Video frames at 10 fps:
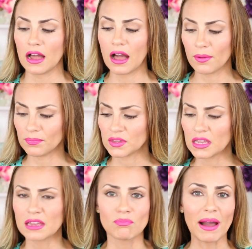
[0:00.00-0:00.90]

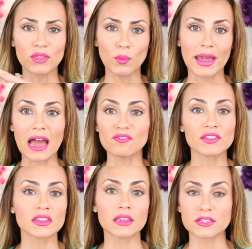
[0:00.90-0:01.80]
By the way,
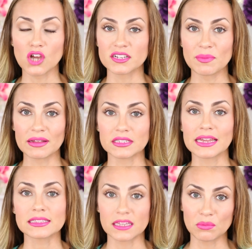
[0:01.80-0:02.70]
everything that I talked about
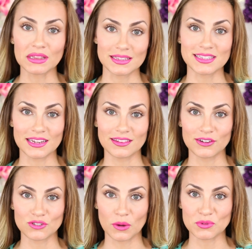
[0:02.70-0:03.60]
today is going to be listed in
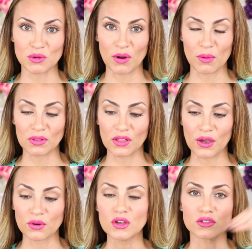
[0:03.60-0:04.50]
the description bar
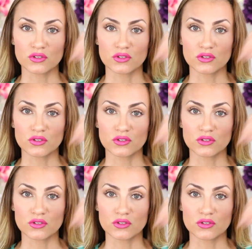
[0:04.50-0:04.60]
below,